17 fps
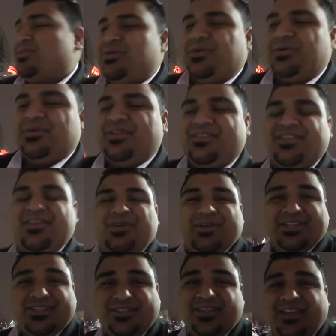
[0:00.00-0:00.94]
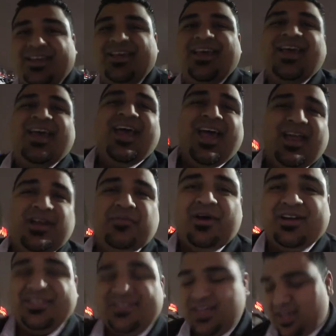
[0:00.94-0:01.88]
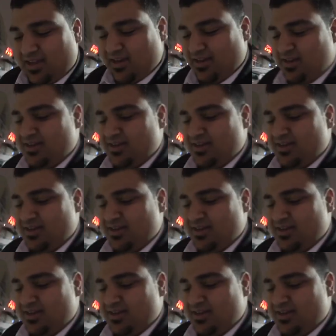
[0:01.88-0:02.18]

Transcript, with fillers: You go with the slowlies and walk inside.